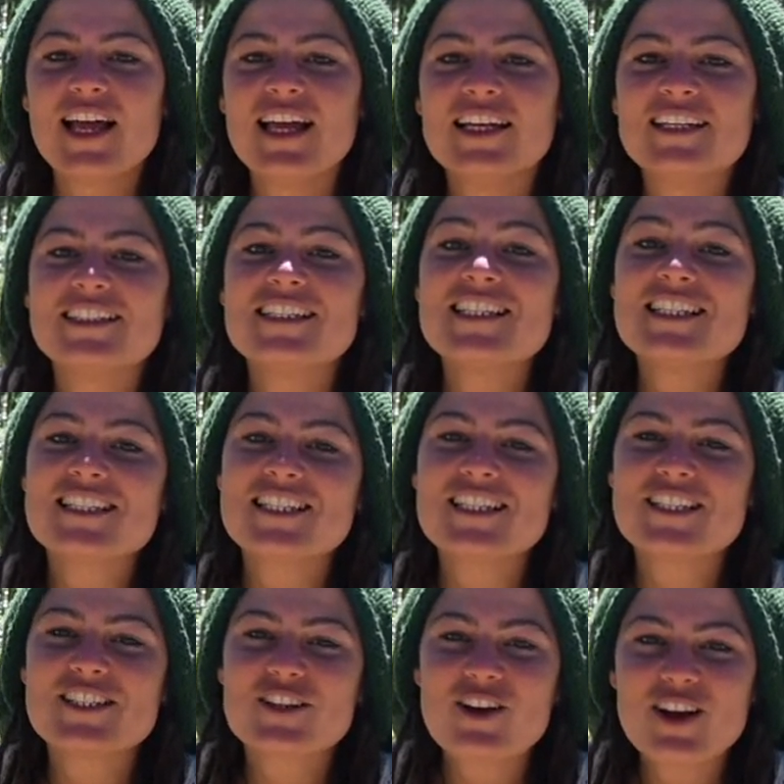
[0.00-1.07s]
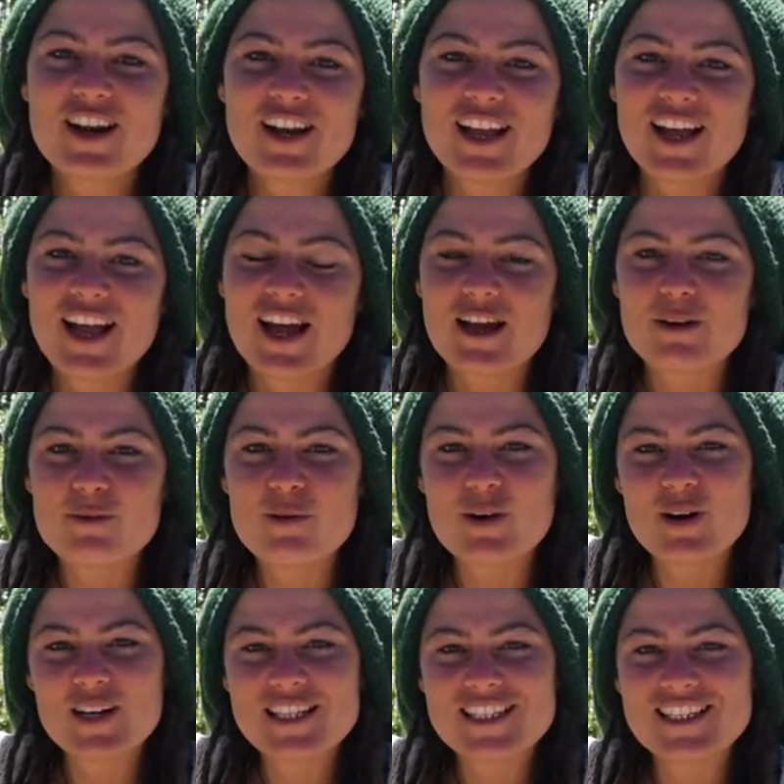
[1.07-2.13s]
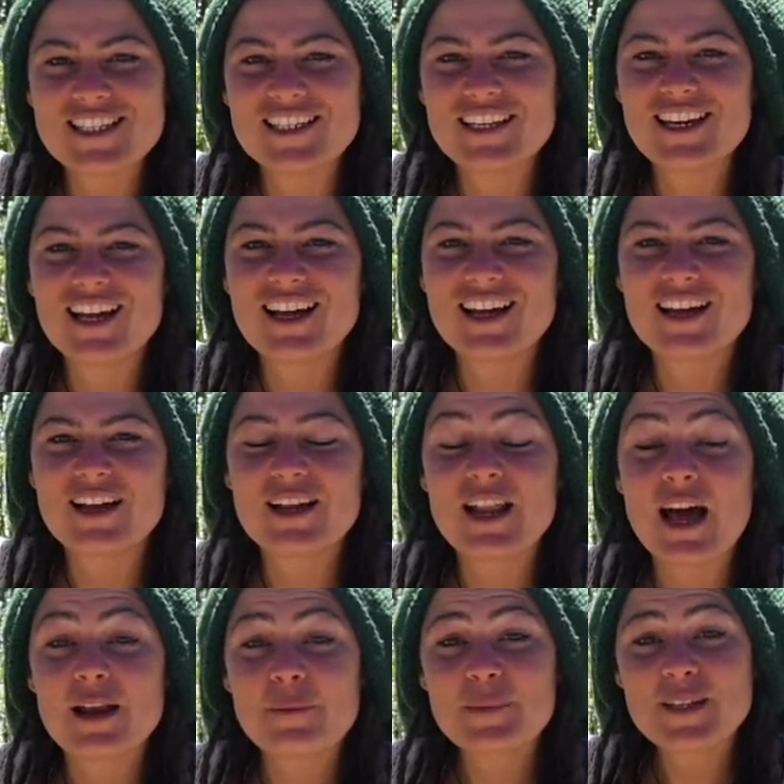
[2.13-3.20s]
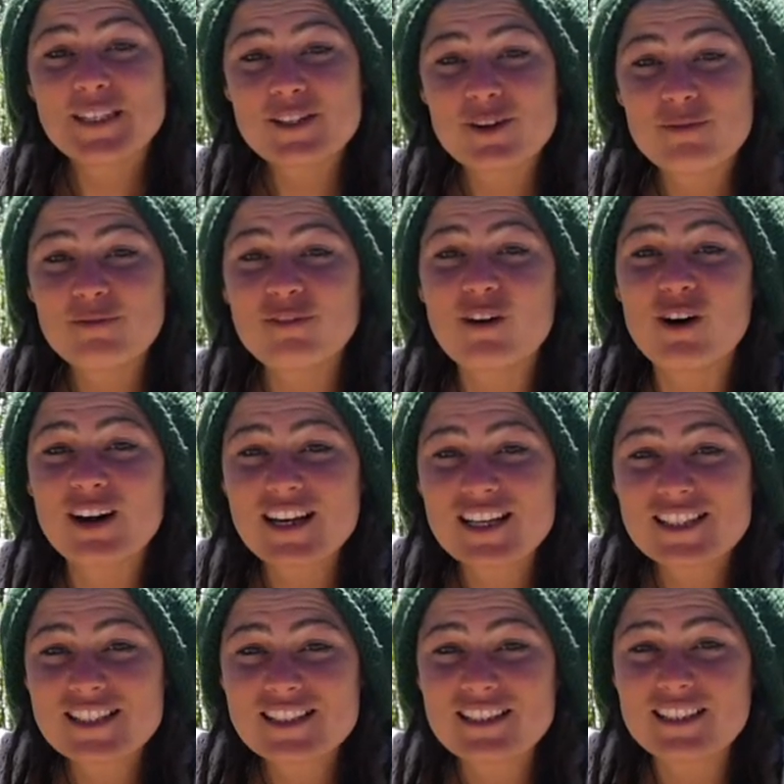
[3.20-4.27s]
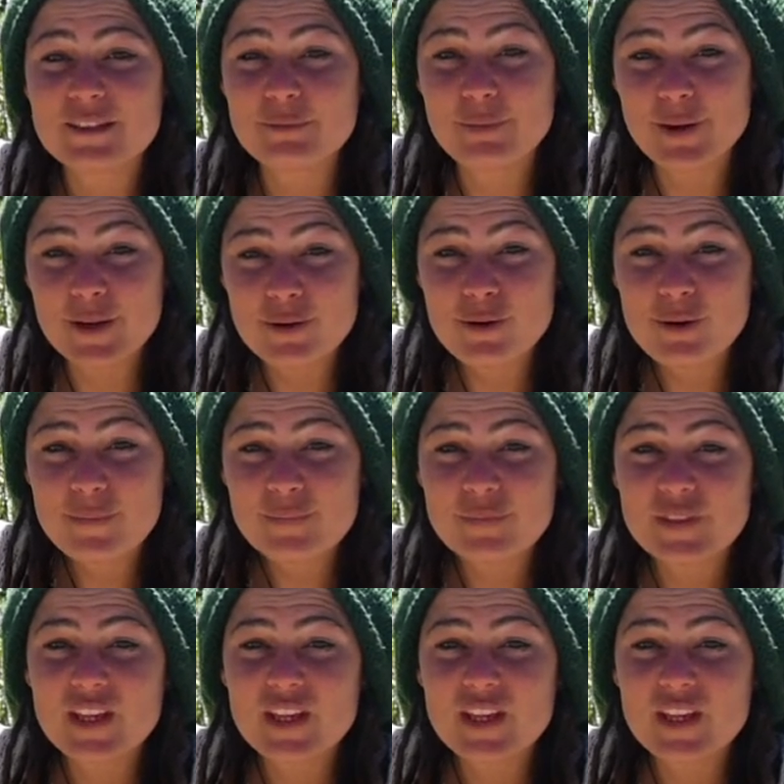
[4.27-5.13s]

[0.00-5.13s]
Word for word: And this season, I was in uh, an Amazon forest in Peru uh,